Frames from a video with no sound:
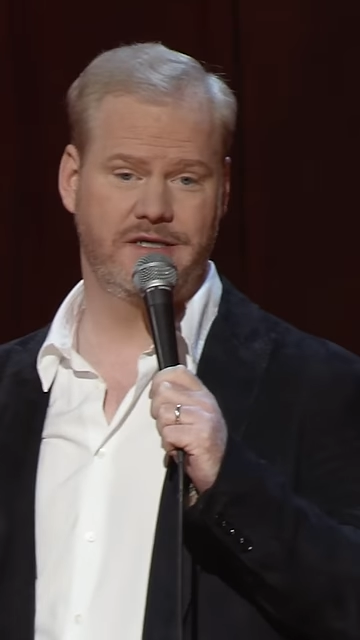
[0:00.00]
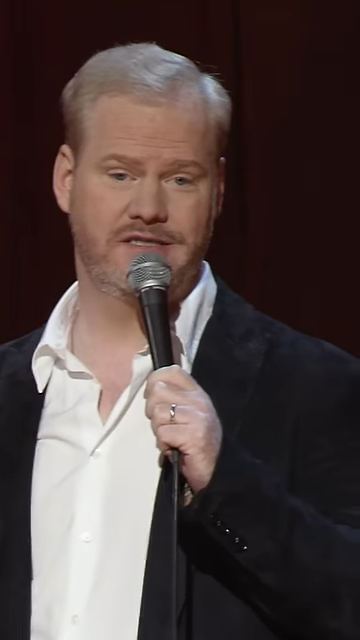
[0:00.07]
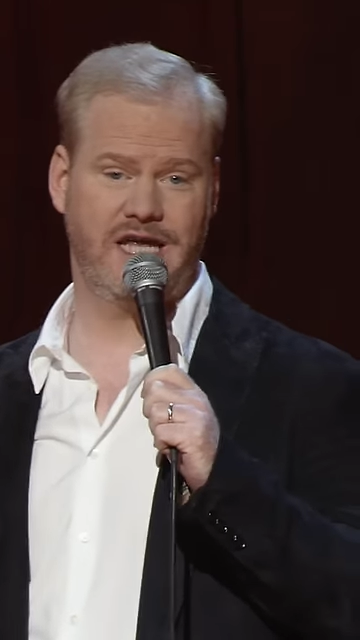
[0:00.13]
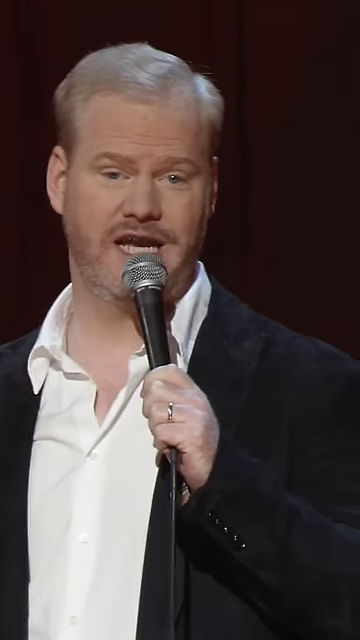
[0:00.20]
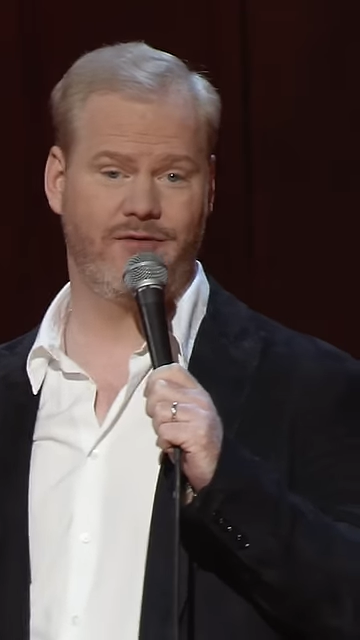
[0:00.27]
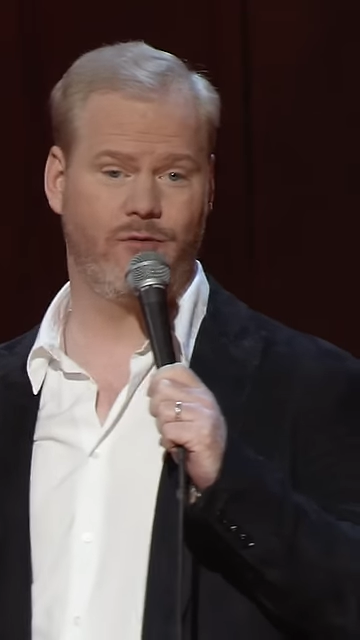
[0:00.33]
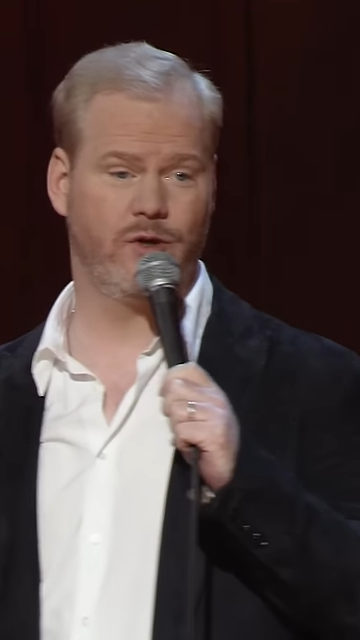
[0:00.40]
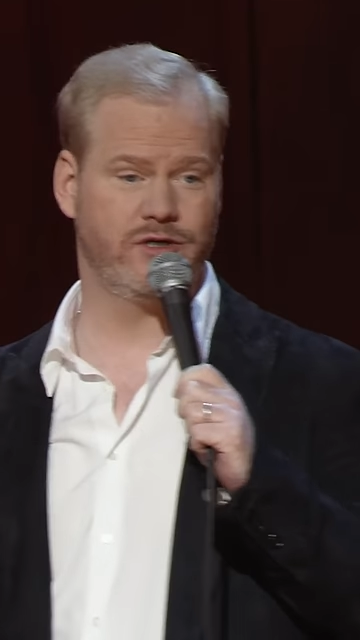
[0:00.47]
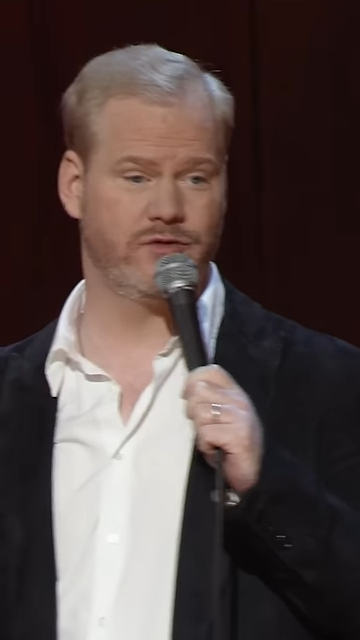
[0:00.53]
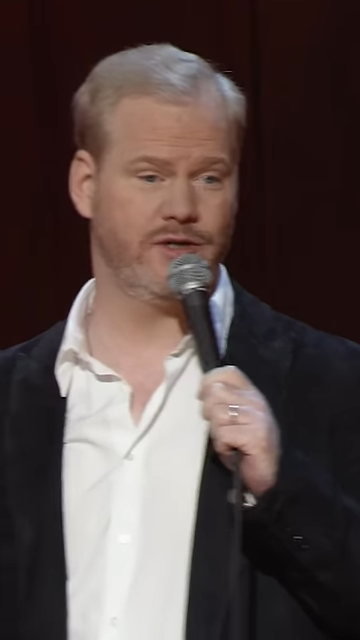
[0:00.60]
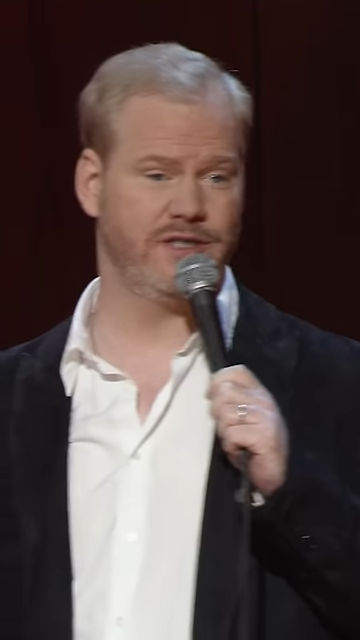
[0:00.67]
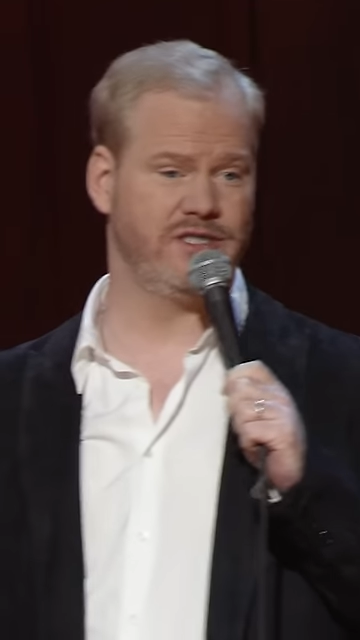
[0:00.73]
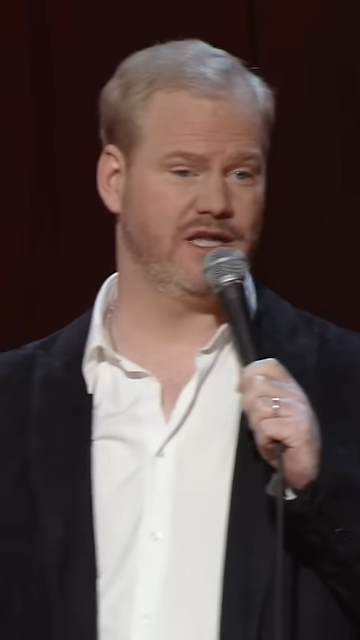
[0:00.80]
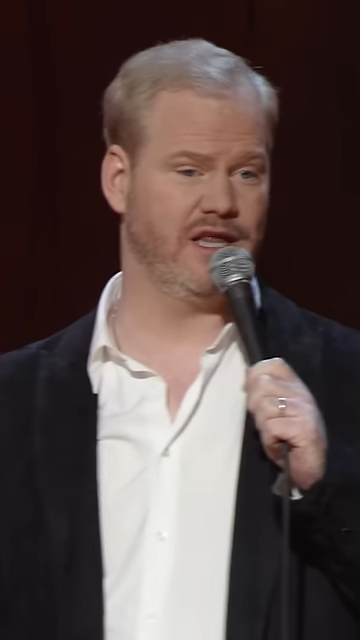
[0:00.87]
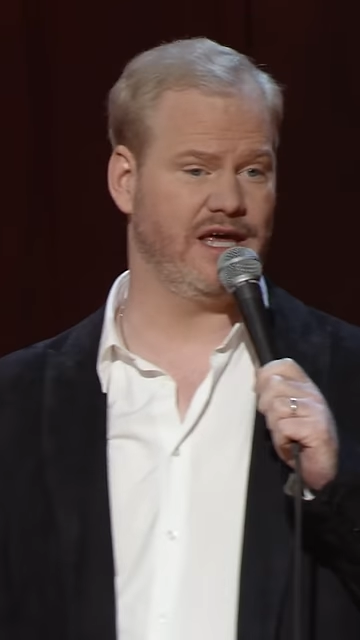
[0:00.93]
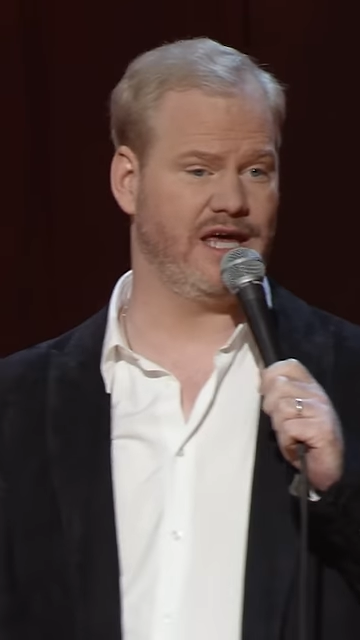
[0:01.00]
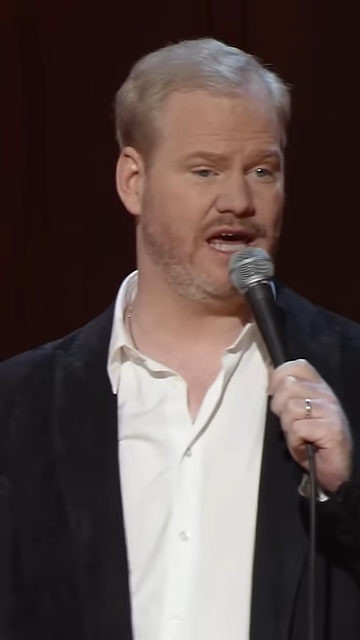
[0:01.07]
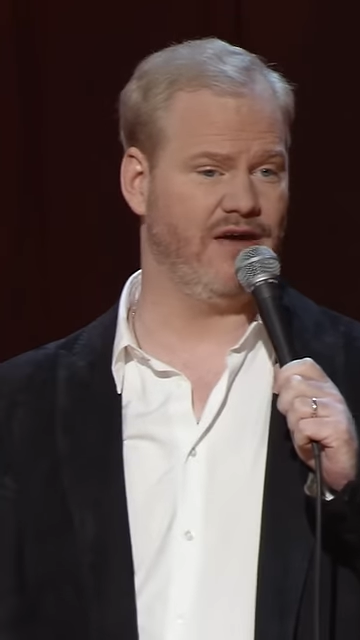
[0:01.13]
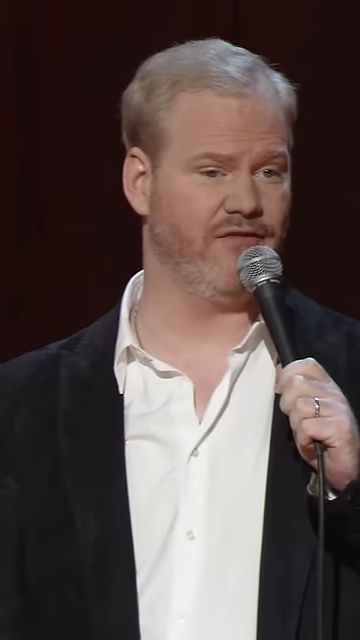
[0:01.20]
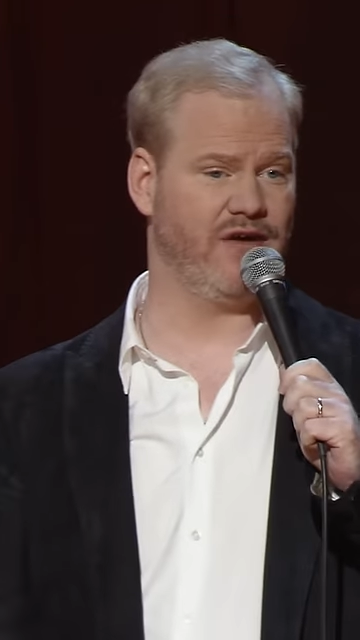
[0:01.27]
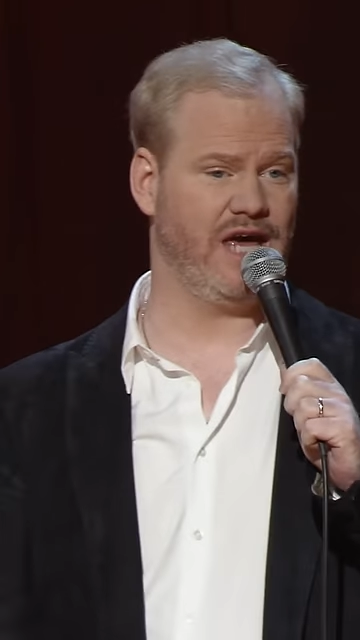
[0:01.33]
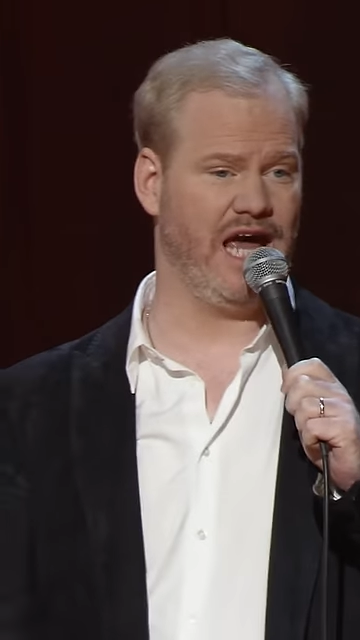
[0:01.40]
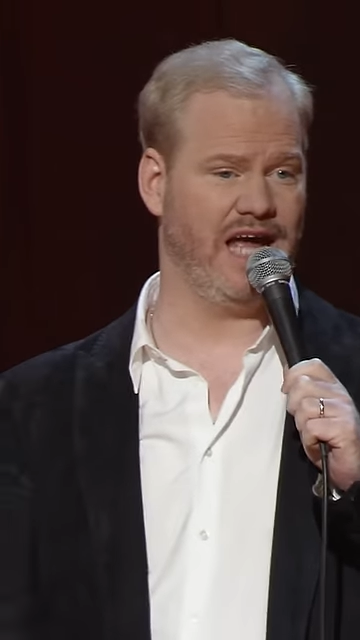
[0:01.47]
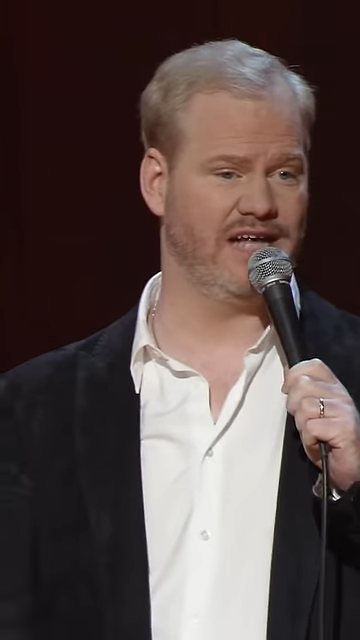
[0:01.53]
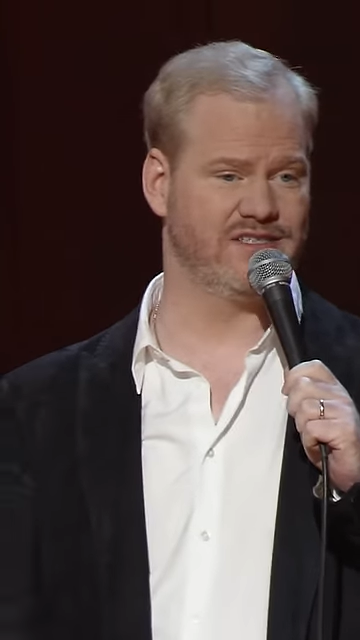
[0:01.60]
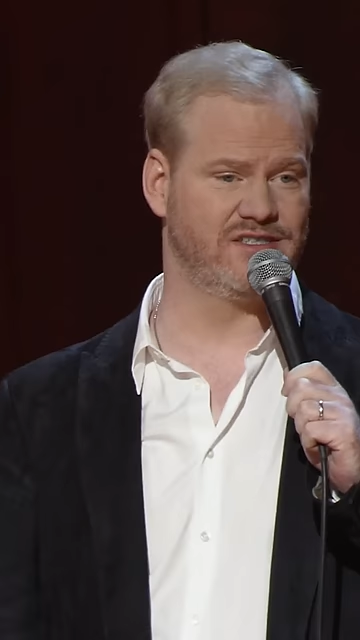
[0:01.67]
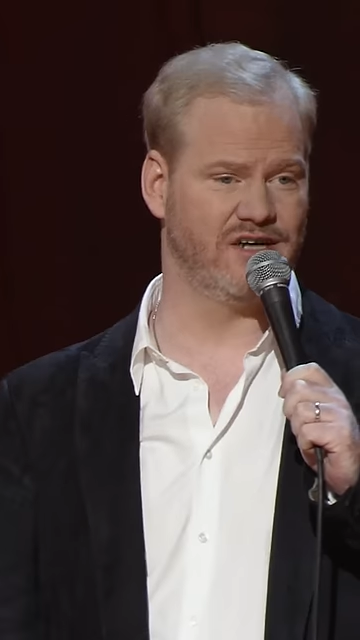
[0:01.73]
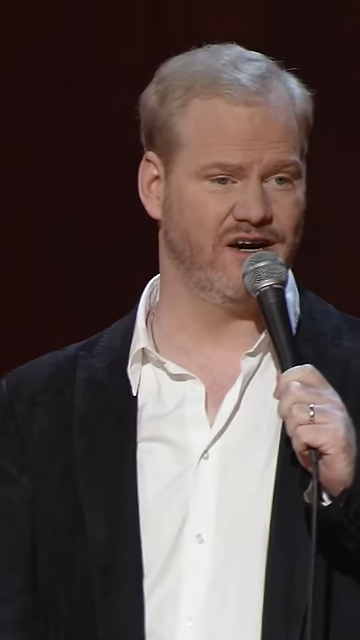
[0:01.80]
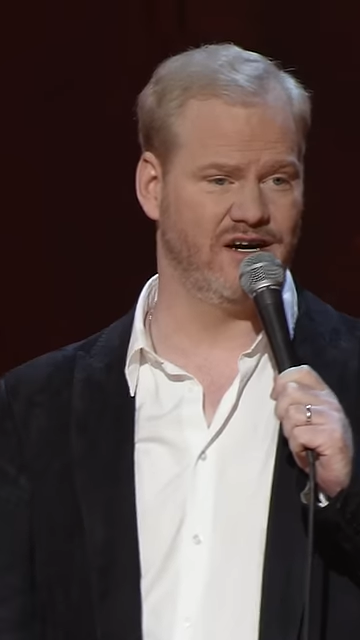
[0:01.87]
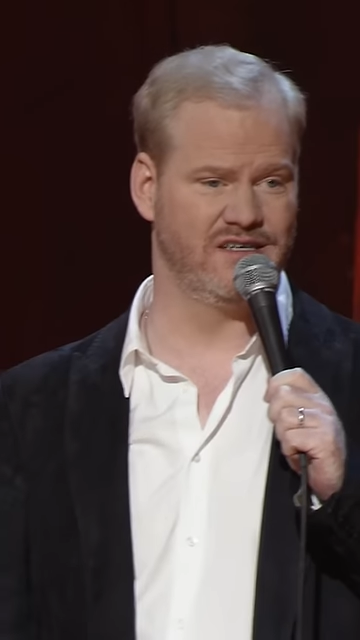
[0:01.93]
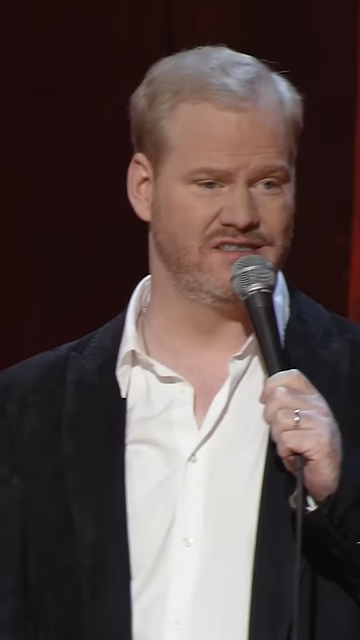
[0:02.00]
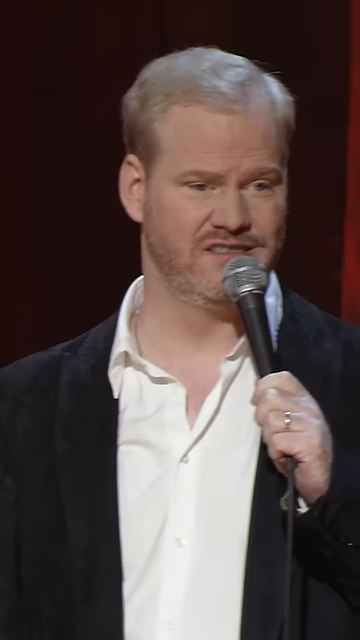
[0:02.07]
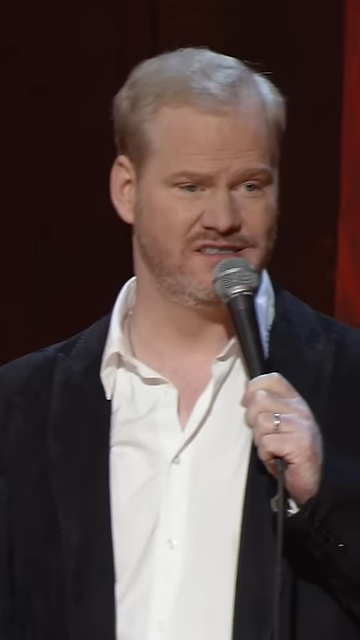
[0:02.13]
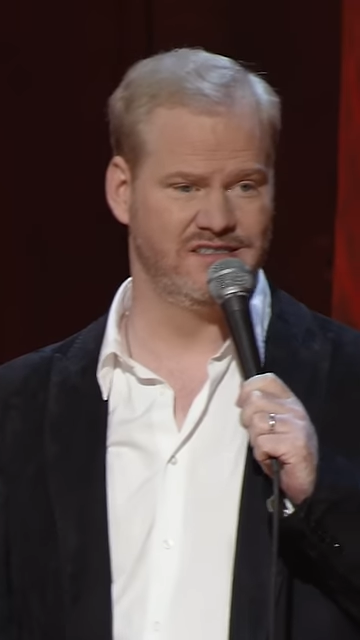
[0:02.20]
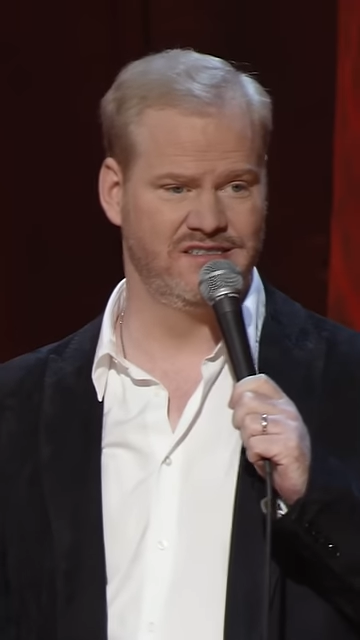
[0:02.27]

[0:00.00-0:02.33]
because then everyone treats you like you have cancer.